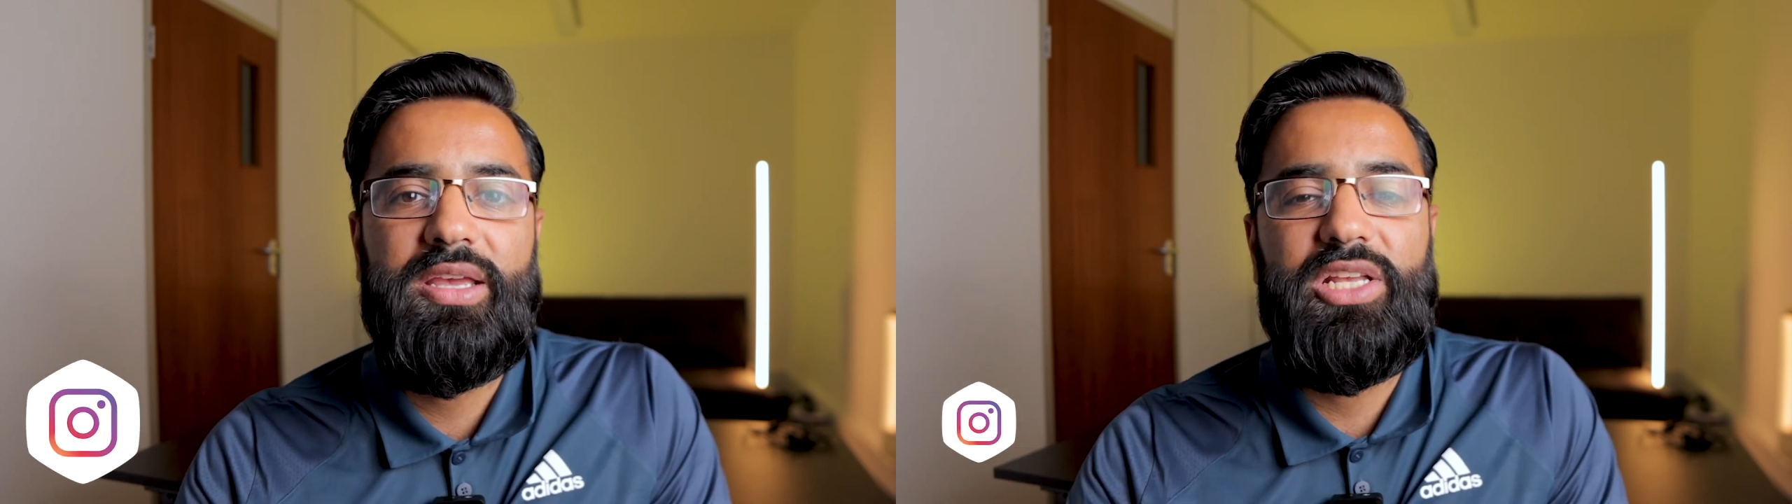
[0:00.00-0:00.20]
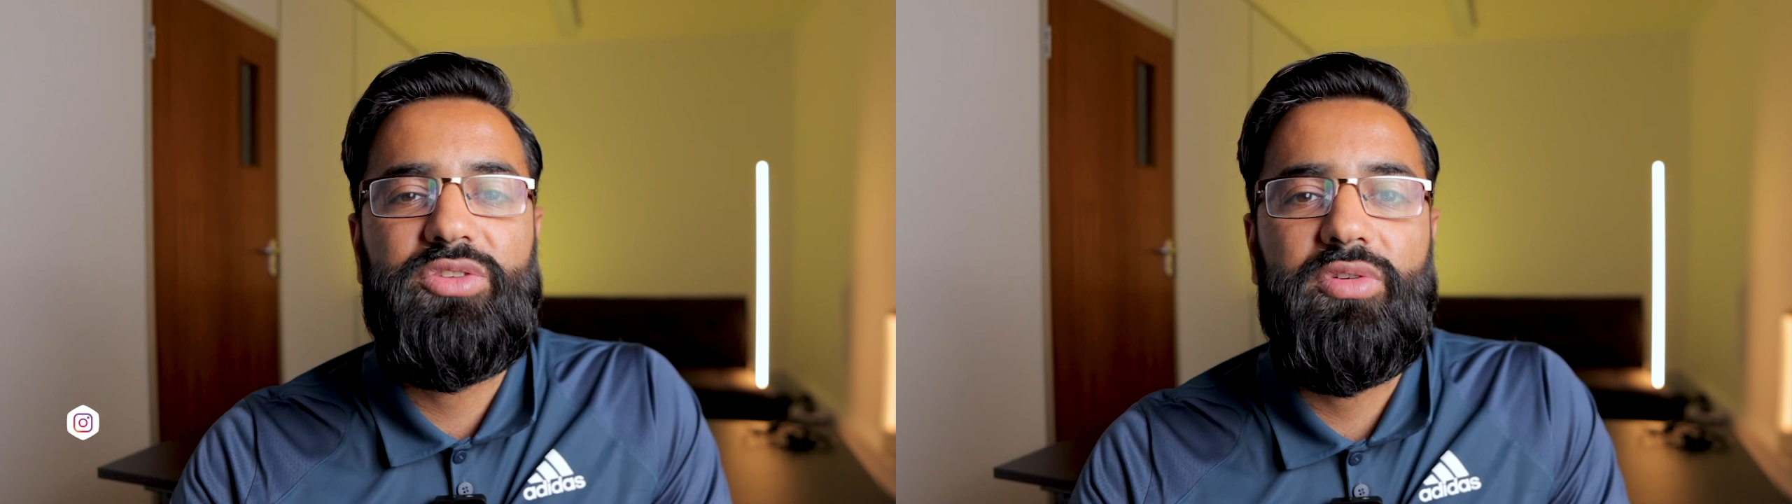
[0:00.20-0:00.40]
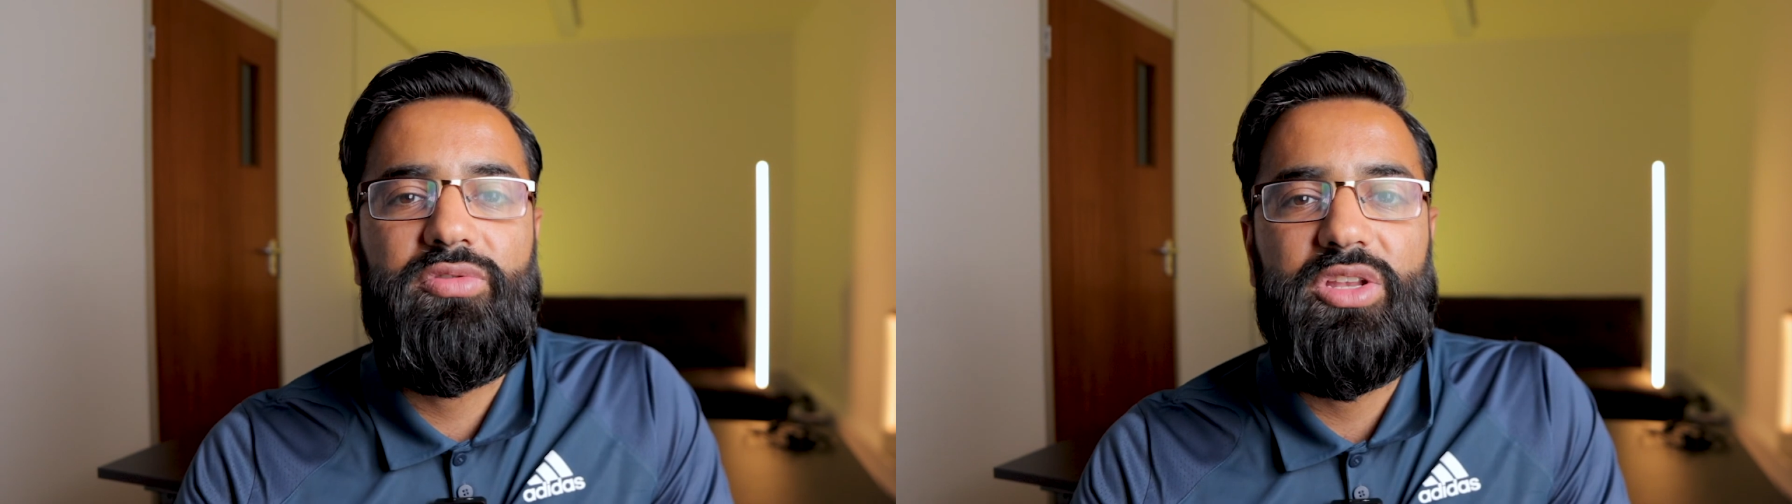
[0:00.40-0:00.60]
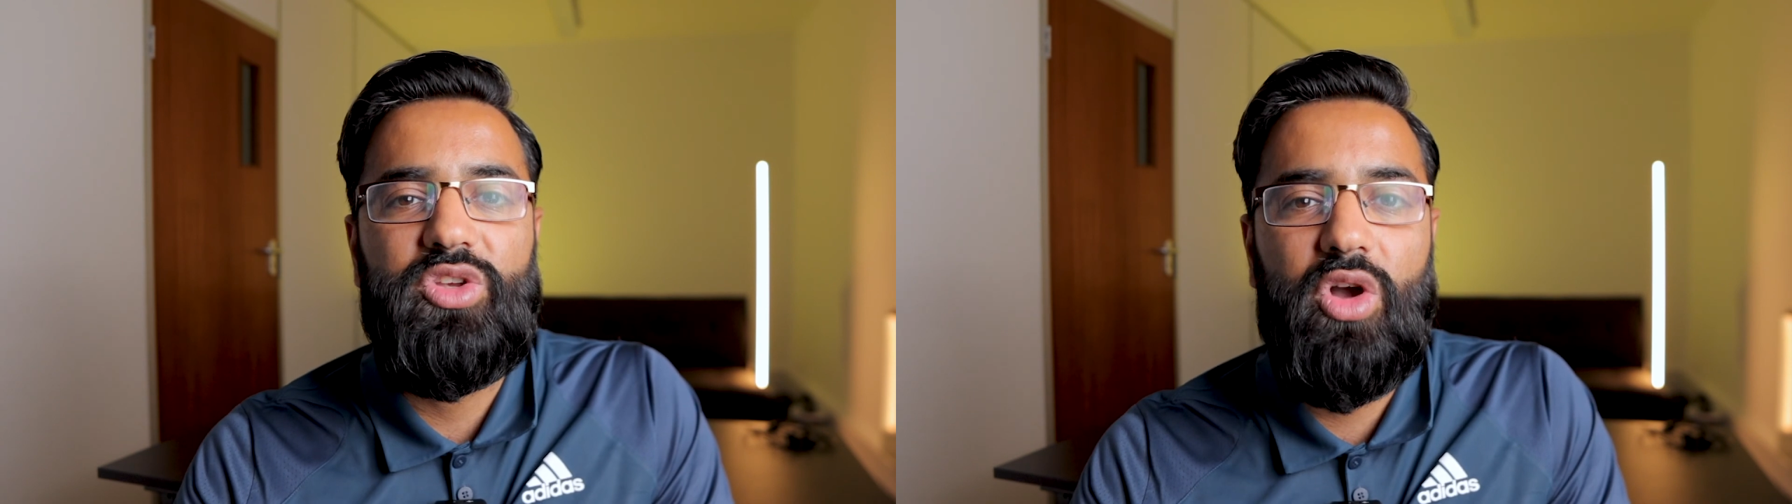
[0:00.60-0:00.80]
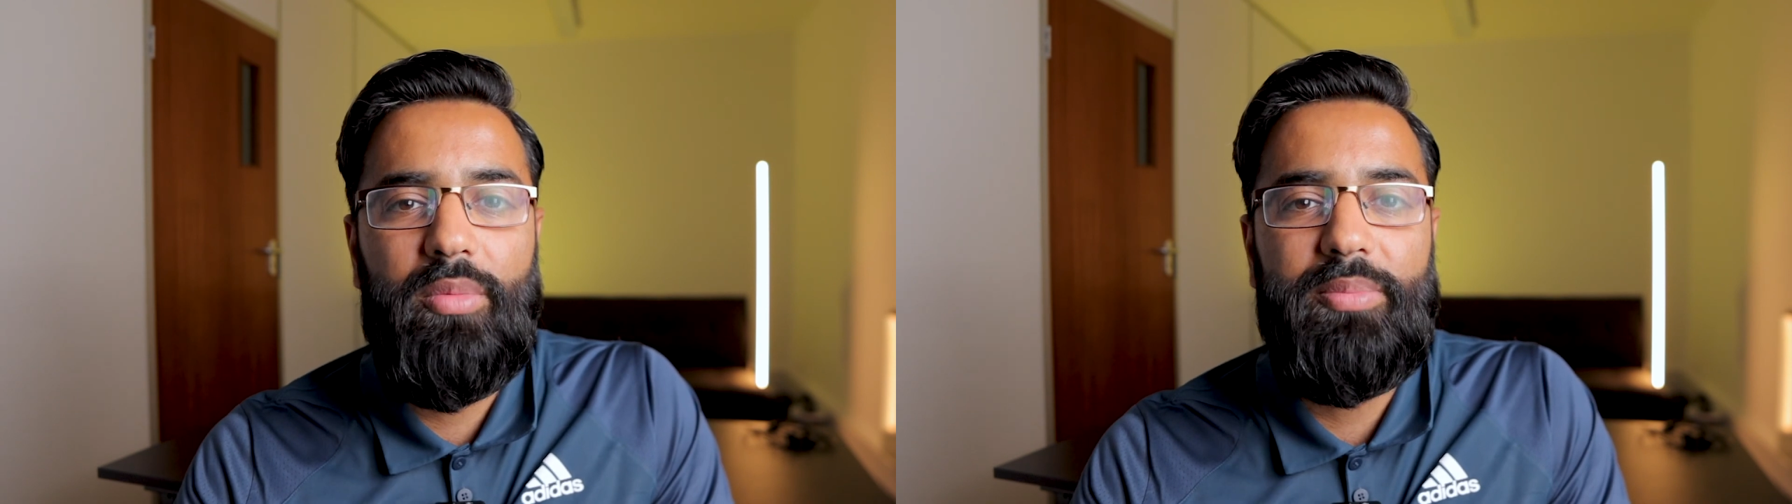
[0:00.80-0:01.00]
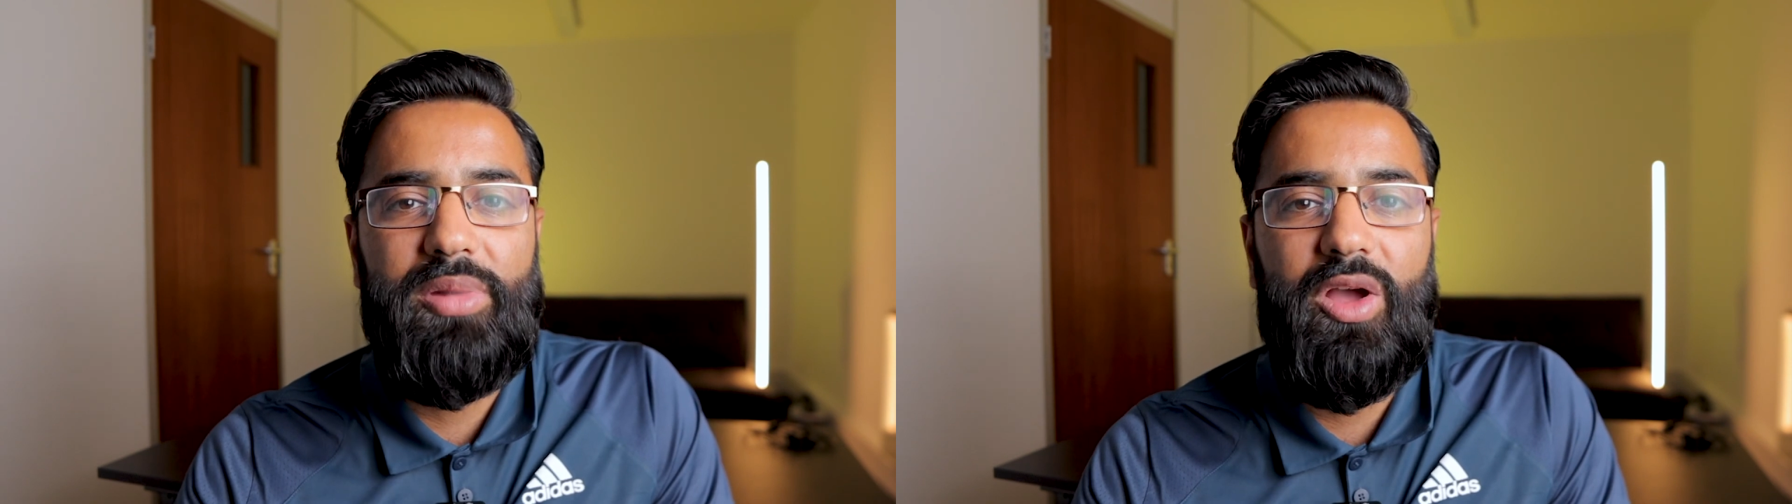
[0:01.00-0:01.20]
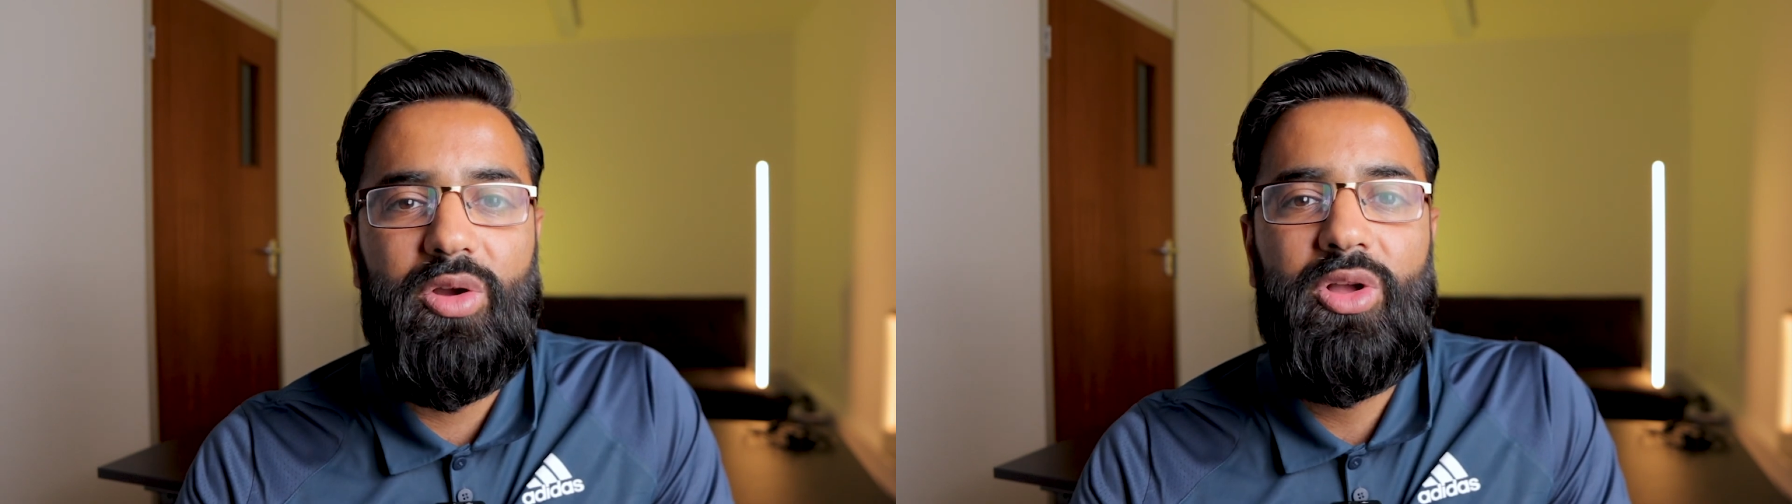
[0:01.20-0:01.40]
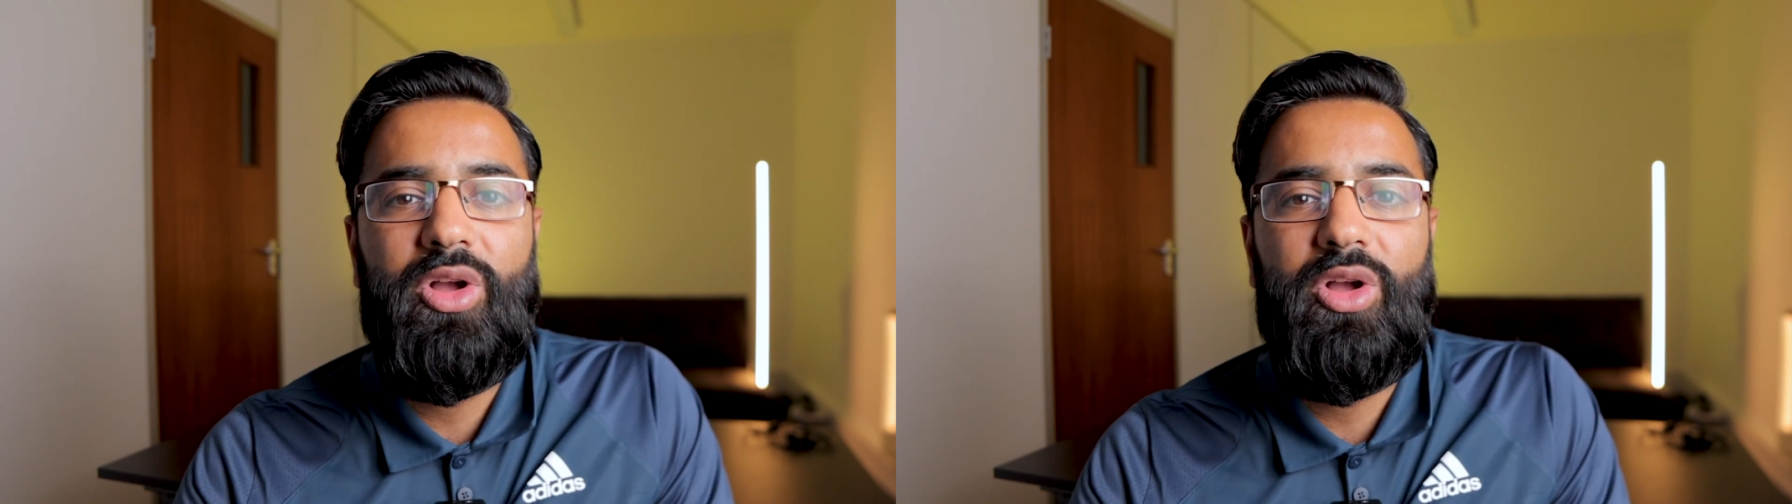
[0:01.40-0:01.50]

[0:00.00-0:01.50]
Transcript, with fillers: please feel free to comment below